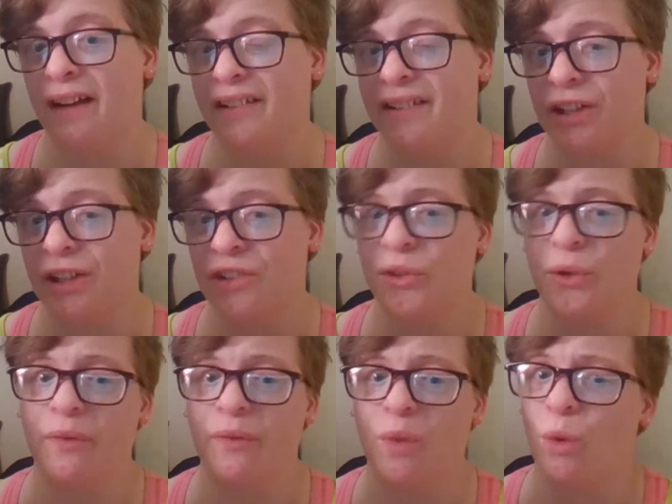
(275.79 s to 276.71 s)
is The
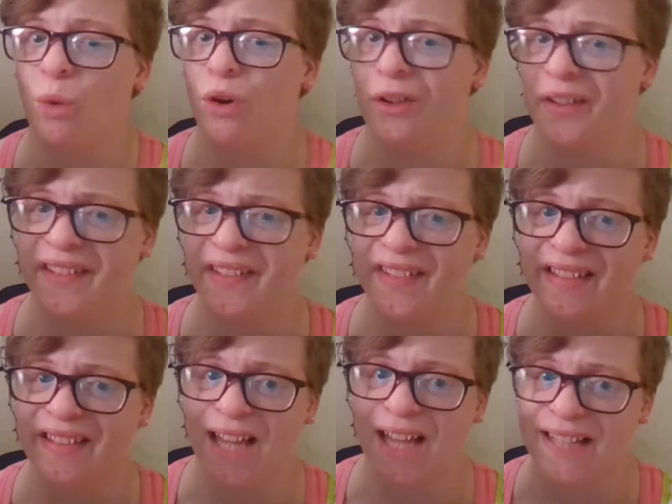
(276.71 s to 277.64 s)
History of the World in
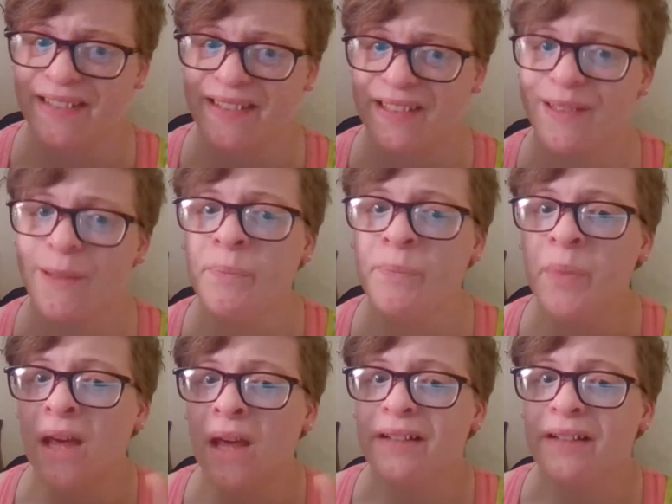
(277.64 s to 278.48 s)
6 classes.